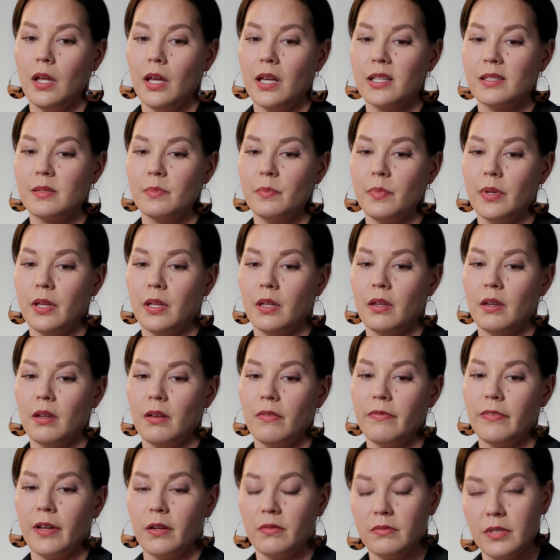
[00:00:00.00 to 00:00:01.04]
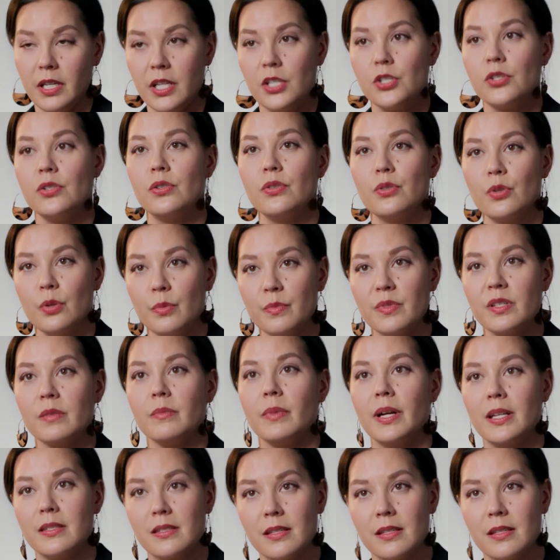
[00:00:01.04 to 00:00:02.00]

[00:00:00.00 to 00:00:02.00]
has been a foundation in terms of my